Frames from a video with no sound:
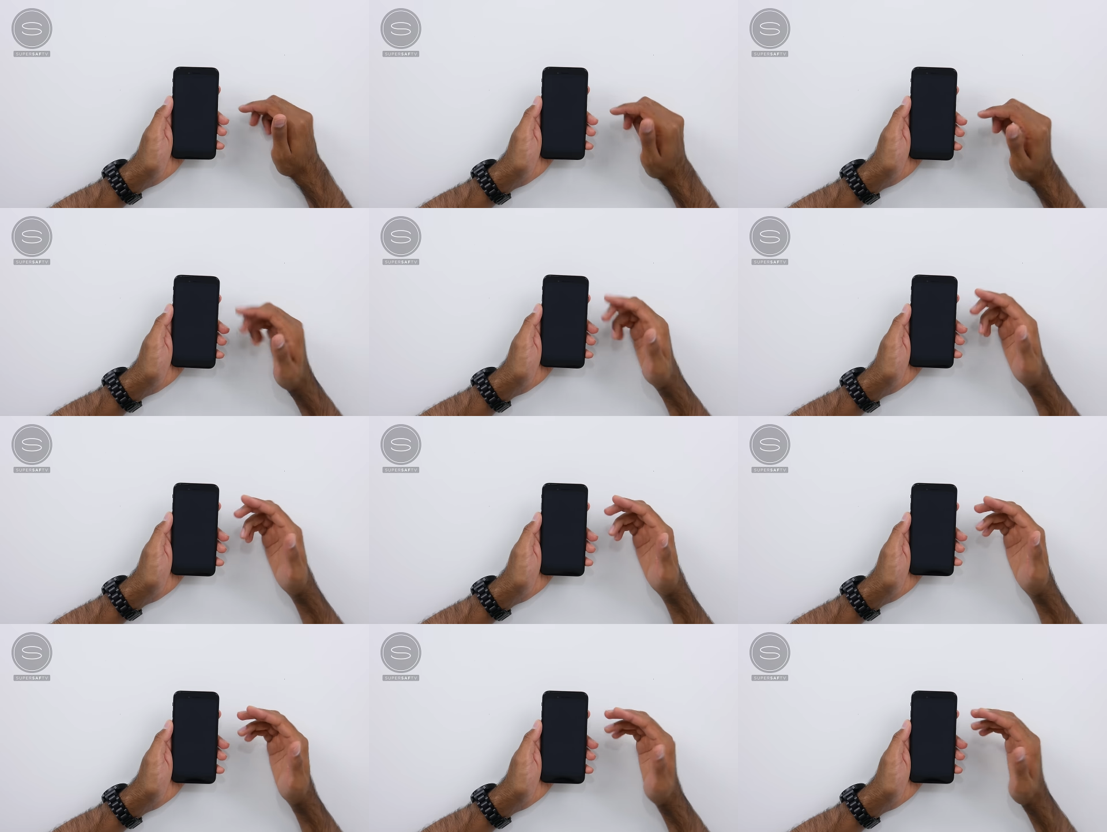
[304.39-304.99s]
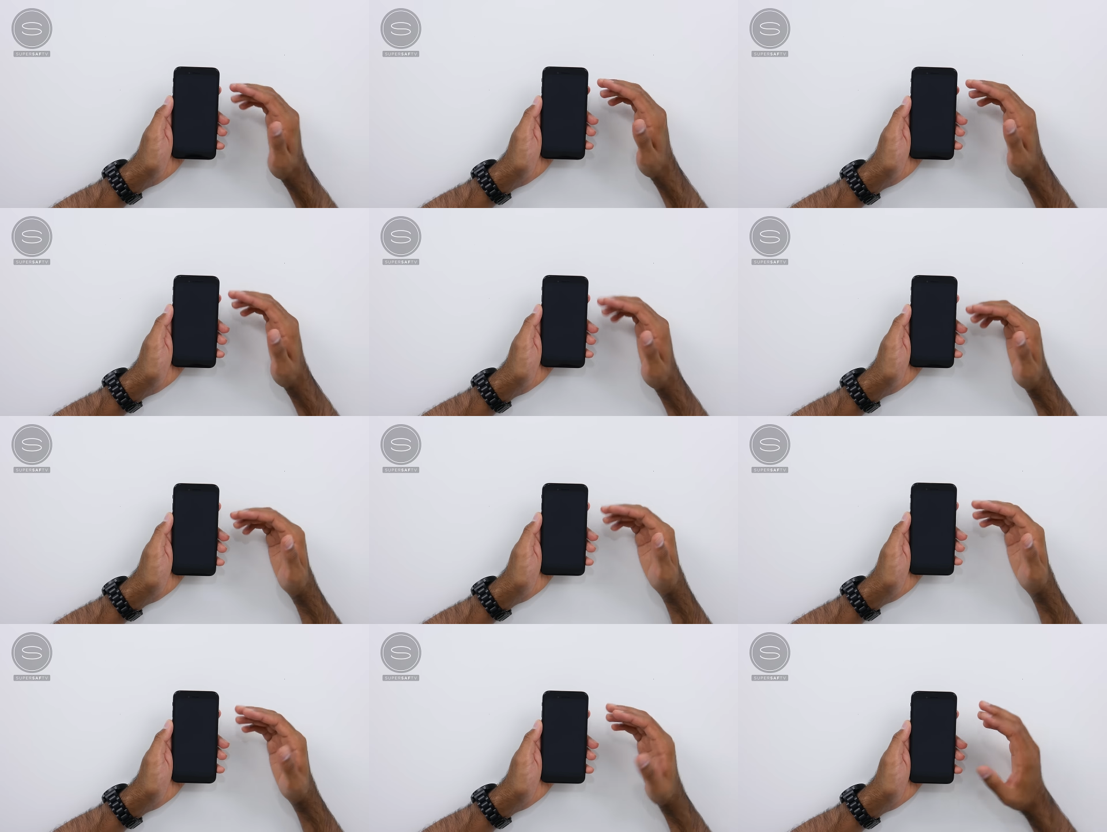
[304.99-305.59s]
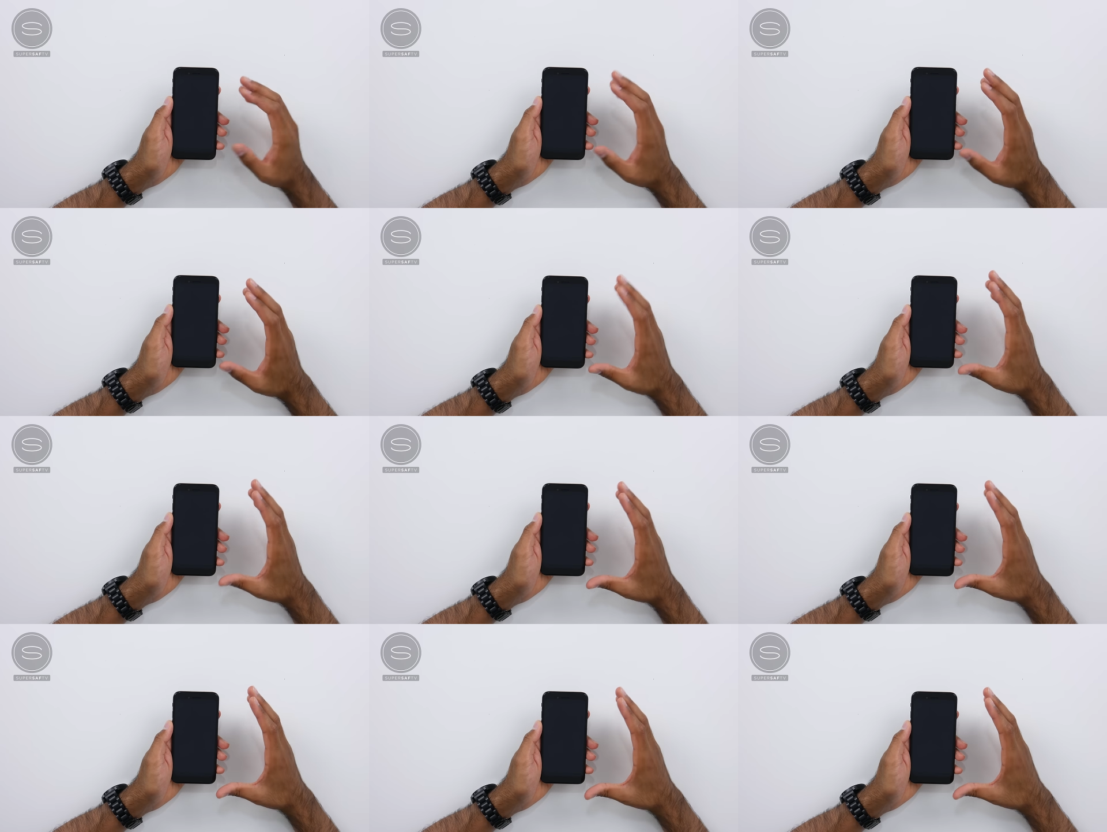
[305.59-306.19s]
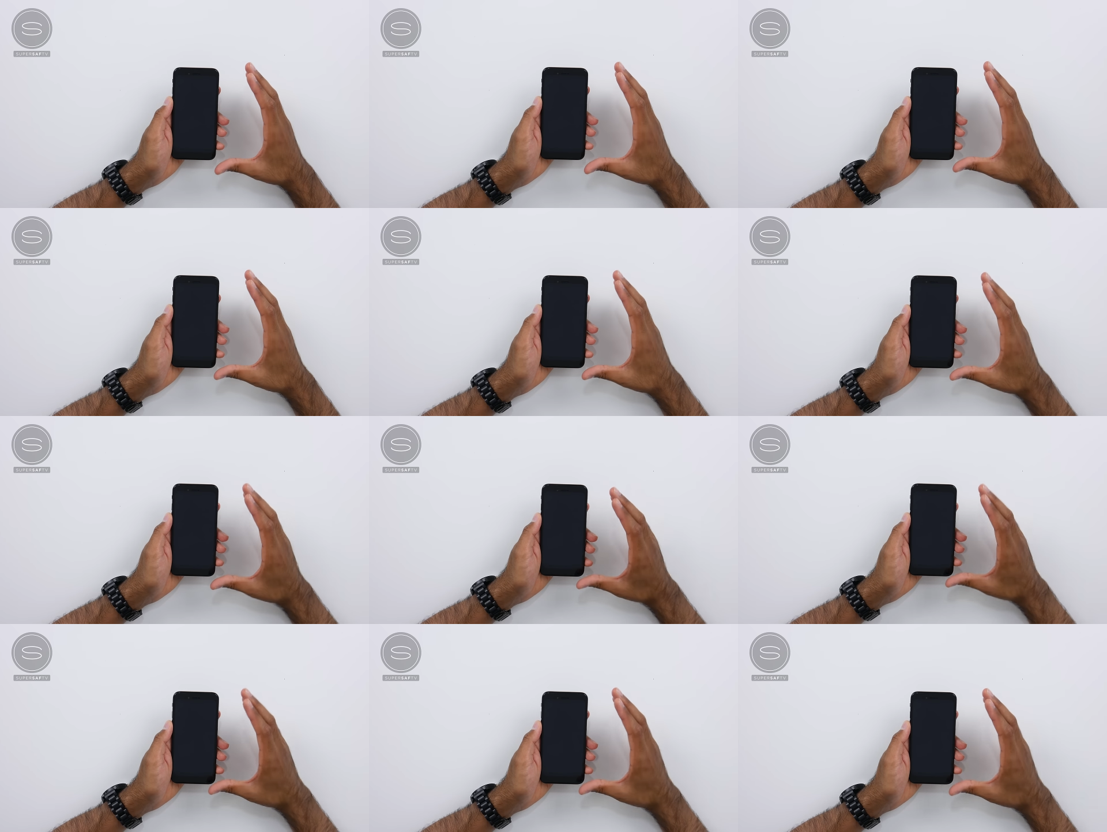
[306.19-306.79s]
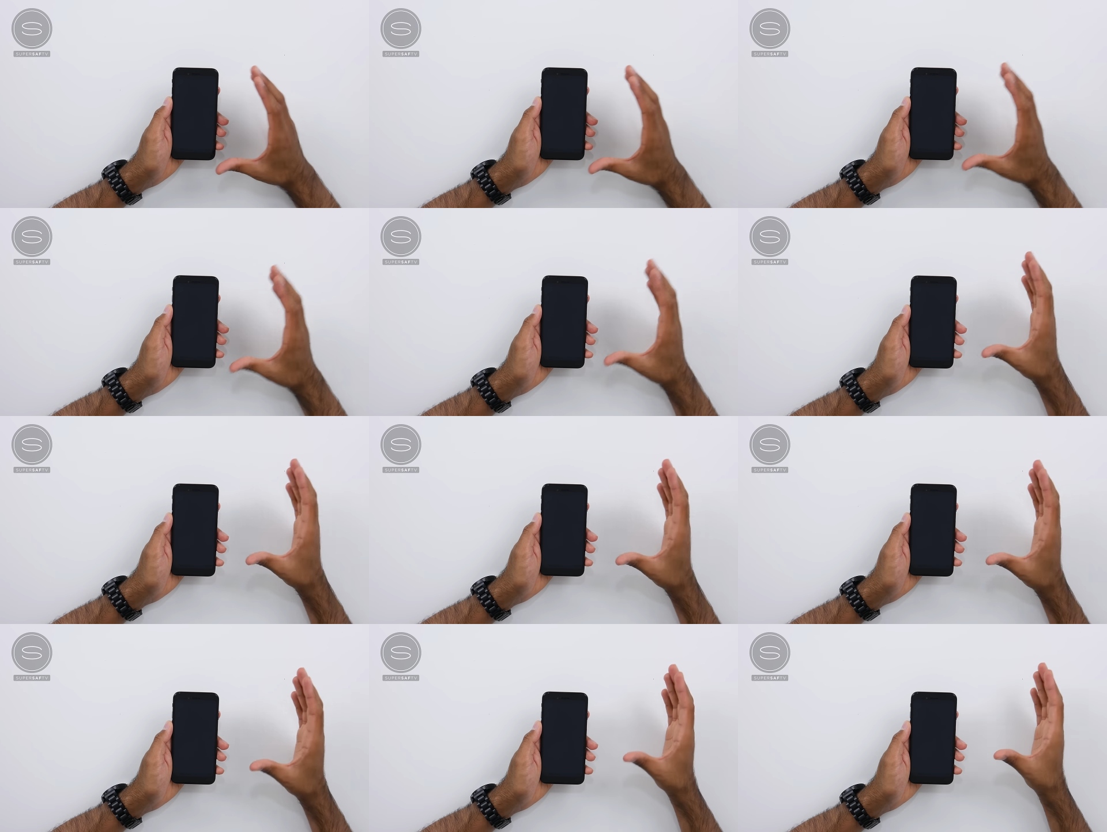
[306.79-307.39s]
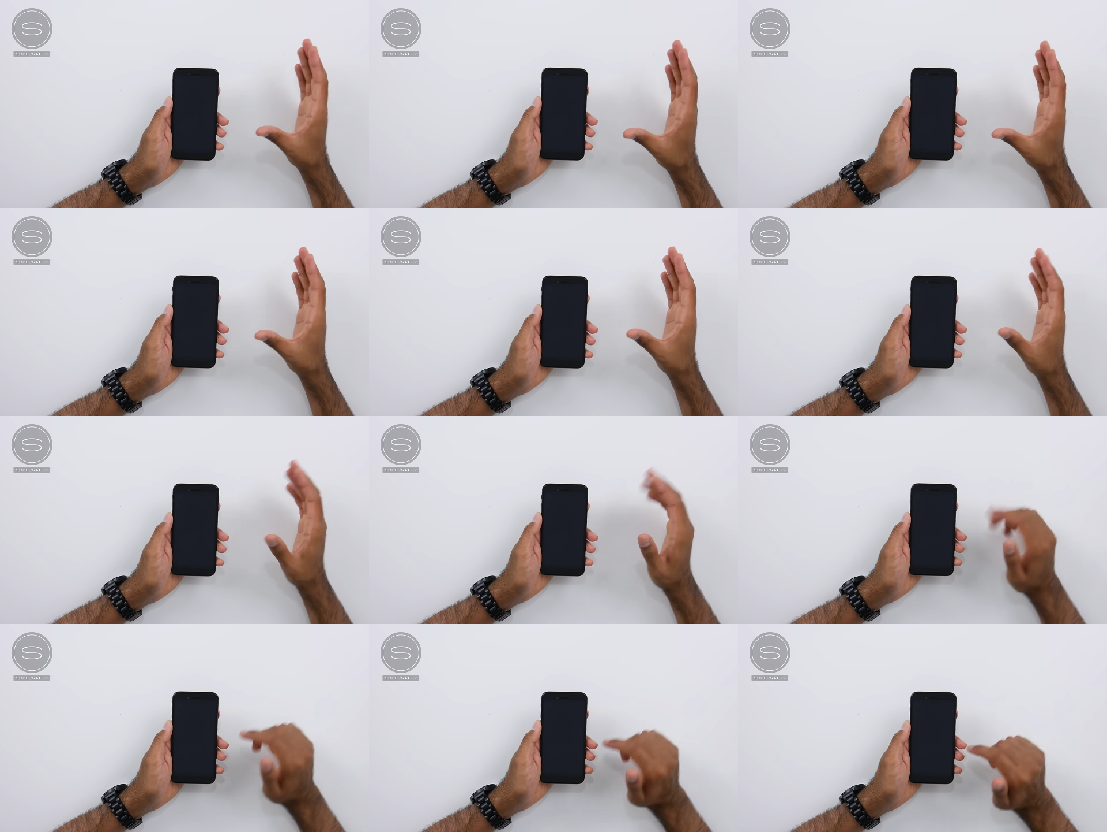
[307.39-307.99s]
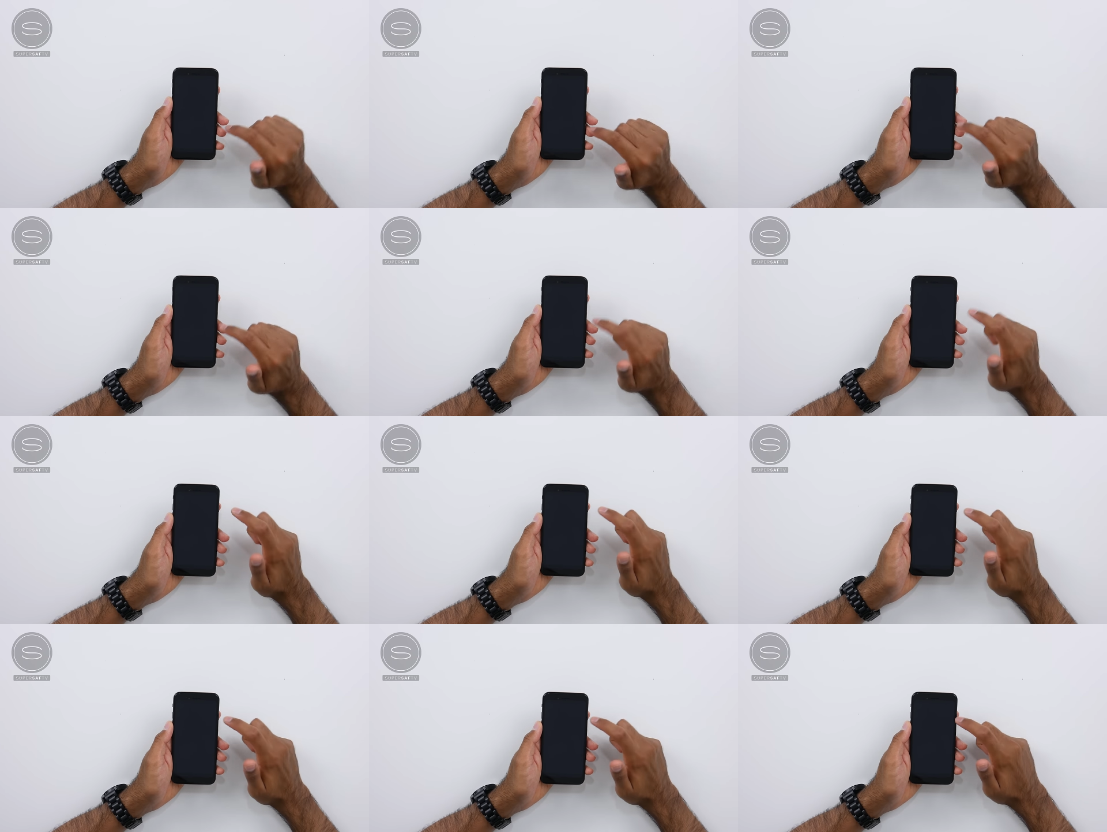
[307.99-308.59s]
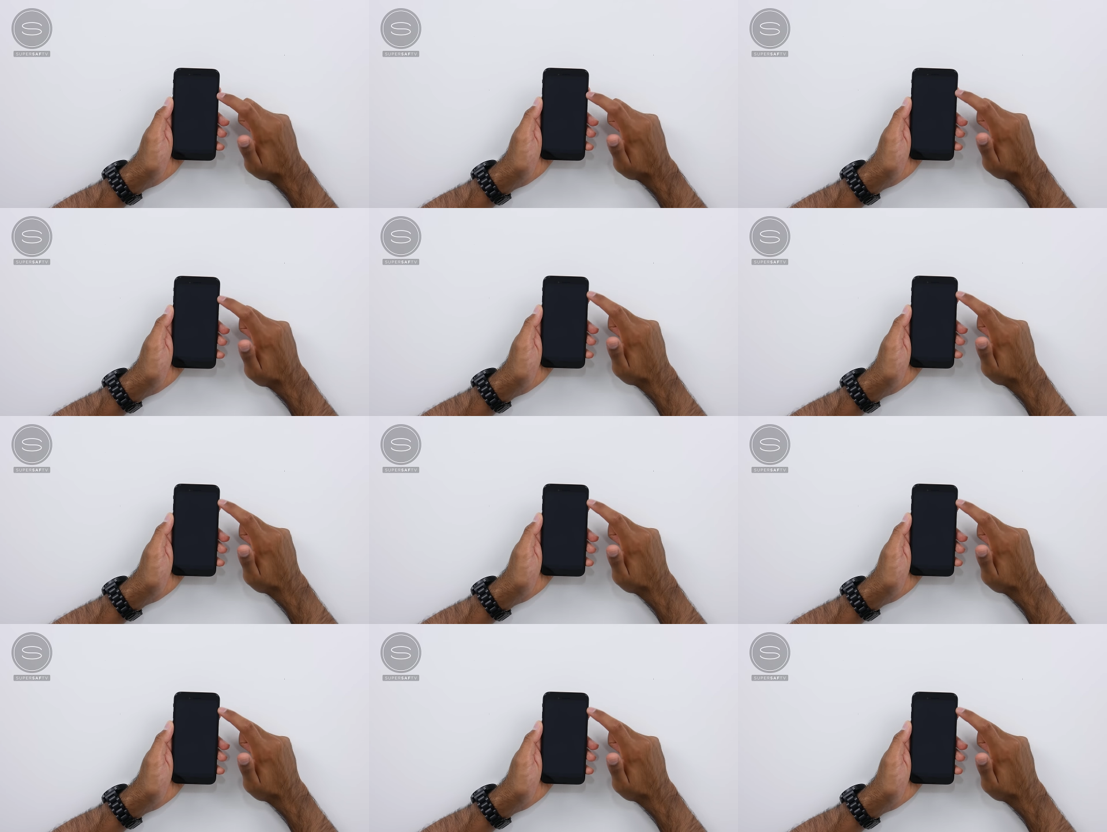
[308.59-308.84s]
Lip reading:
(no speaker visible)